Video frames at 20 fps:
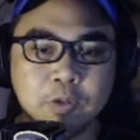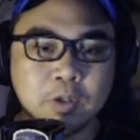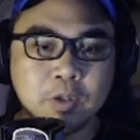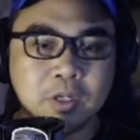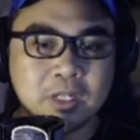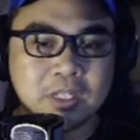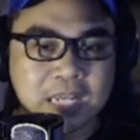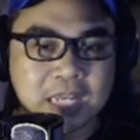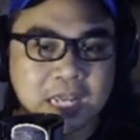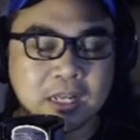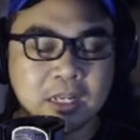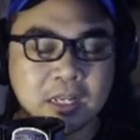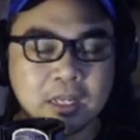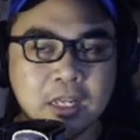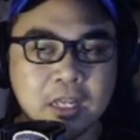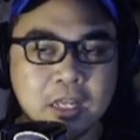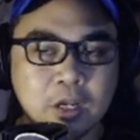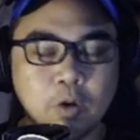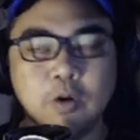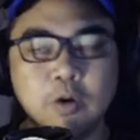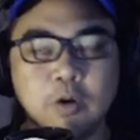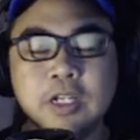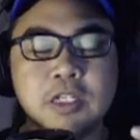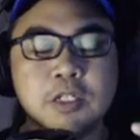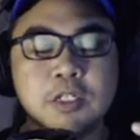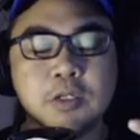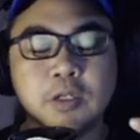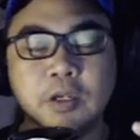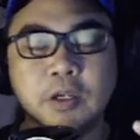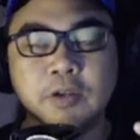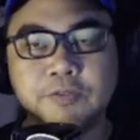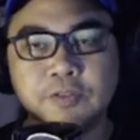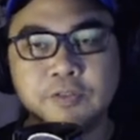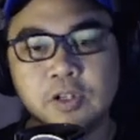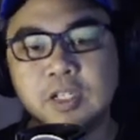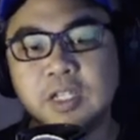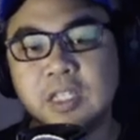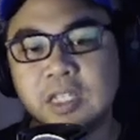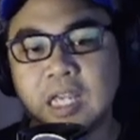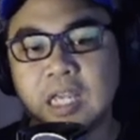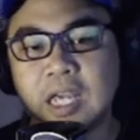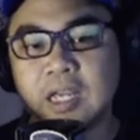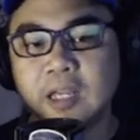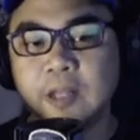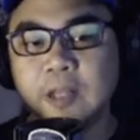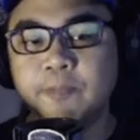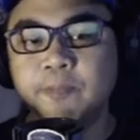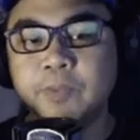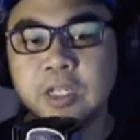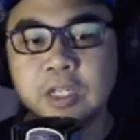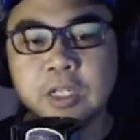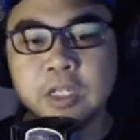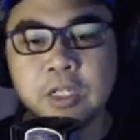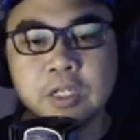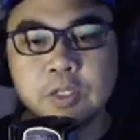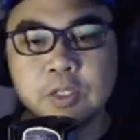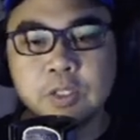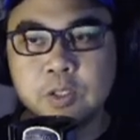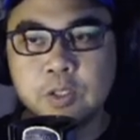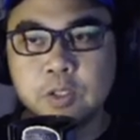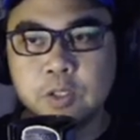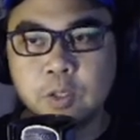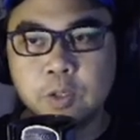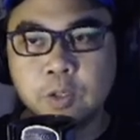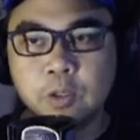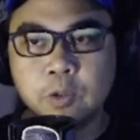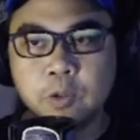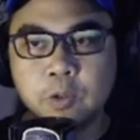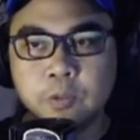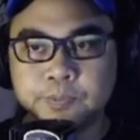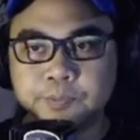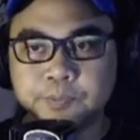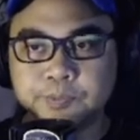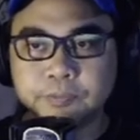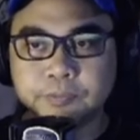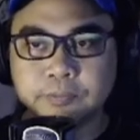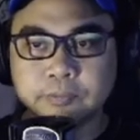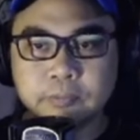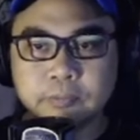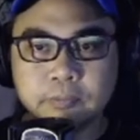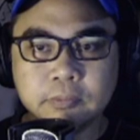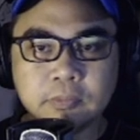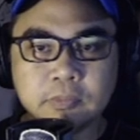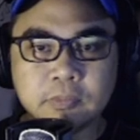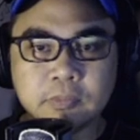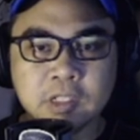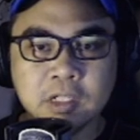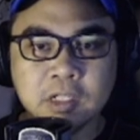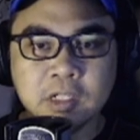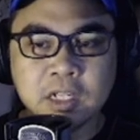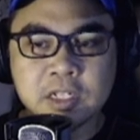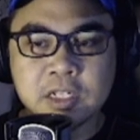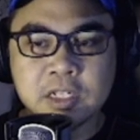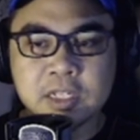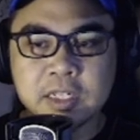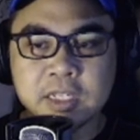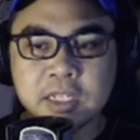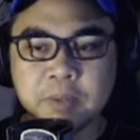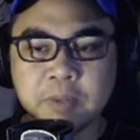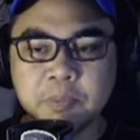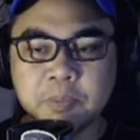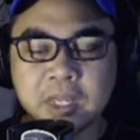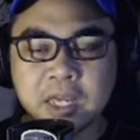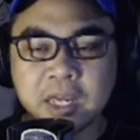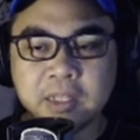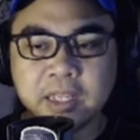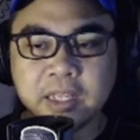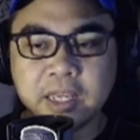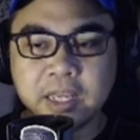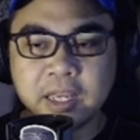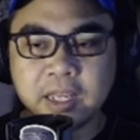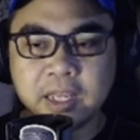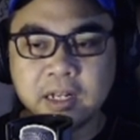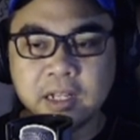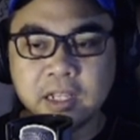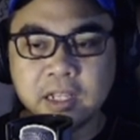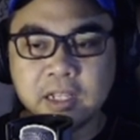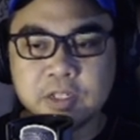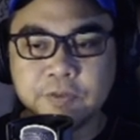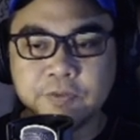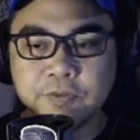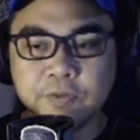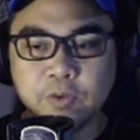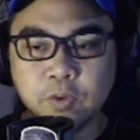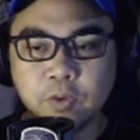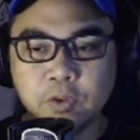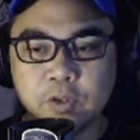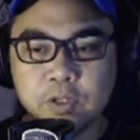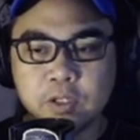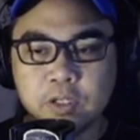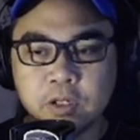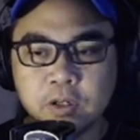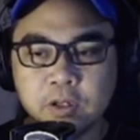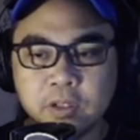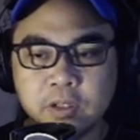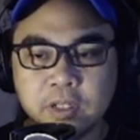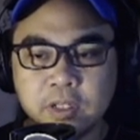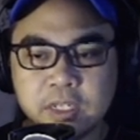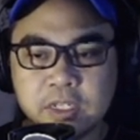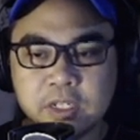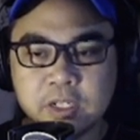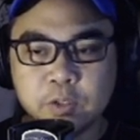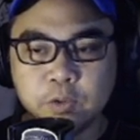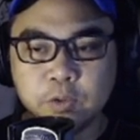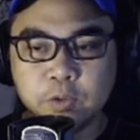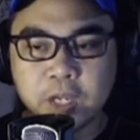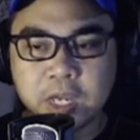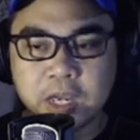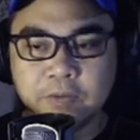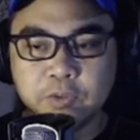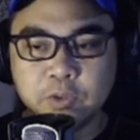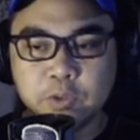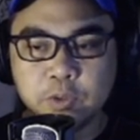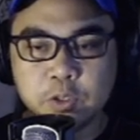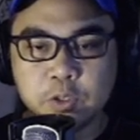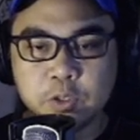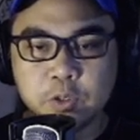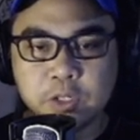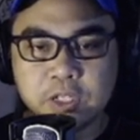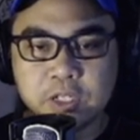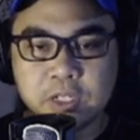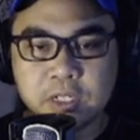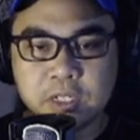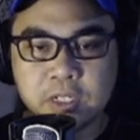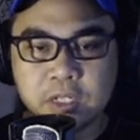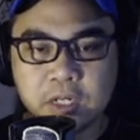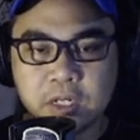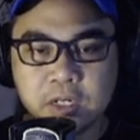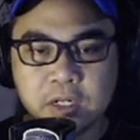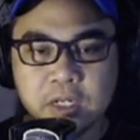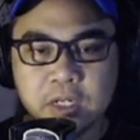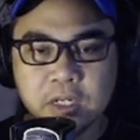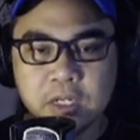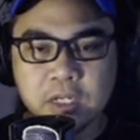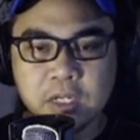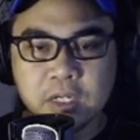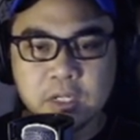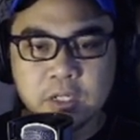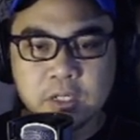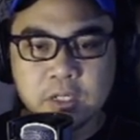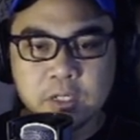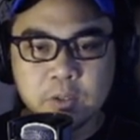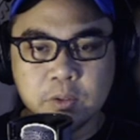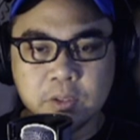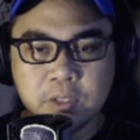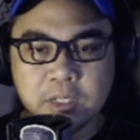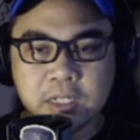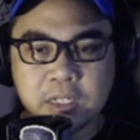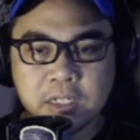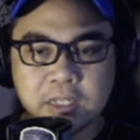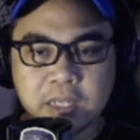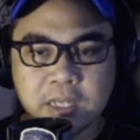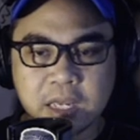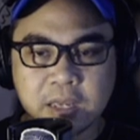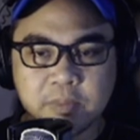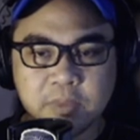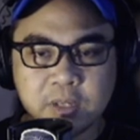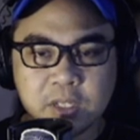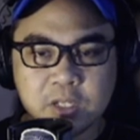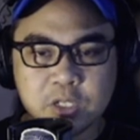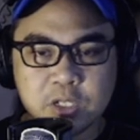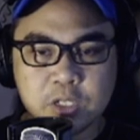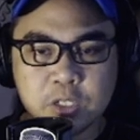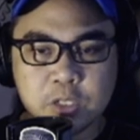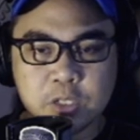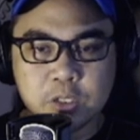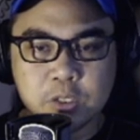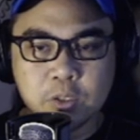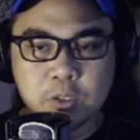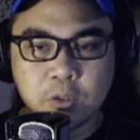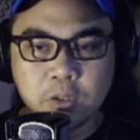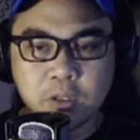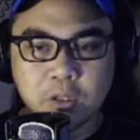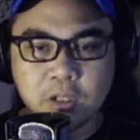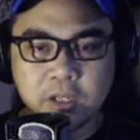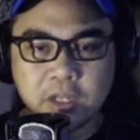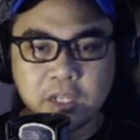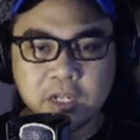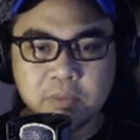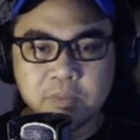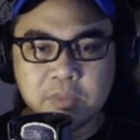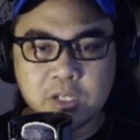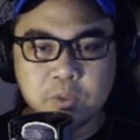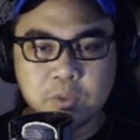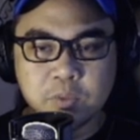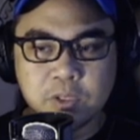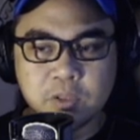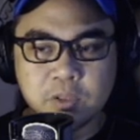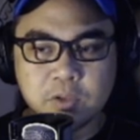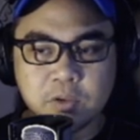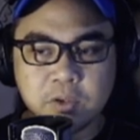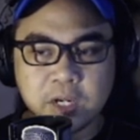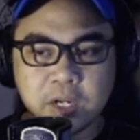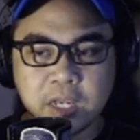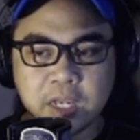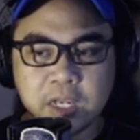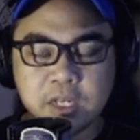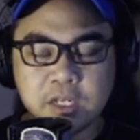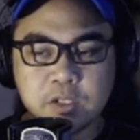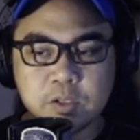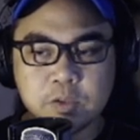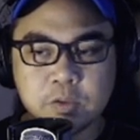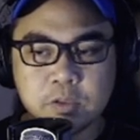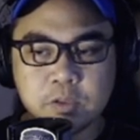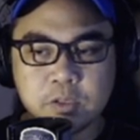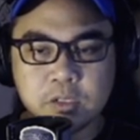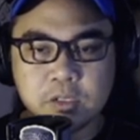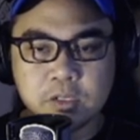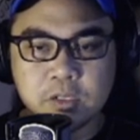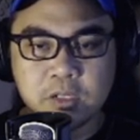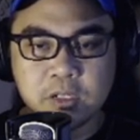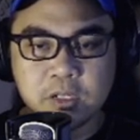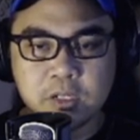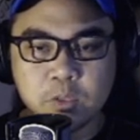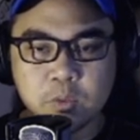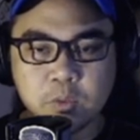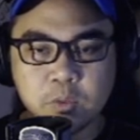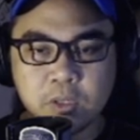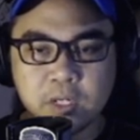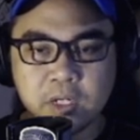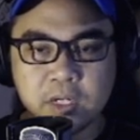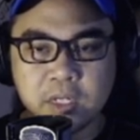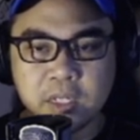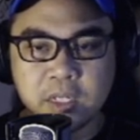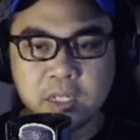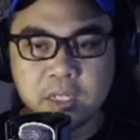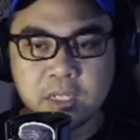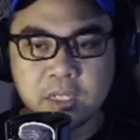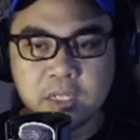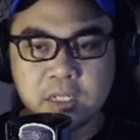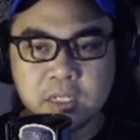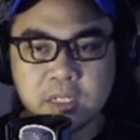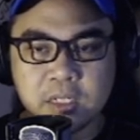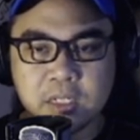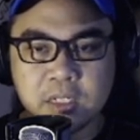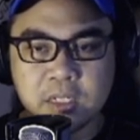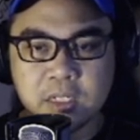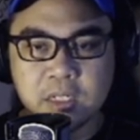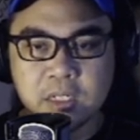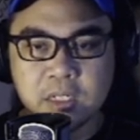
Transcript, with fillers: attack or his first attack. So let's just skip that and let's focus on this. So you have two choices here. So deal damage to all enemies with rage. This one is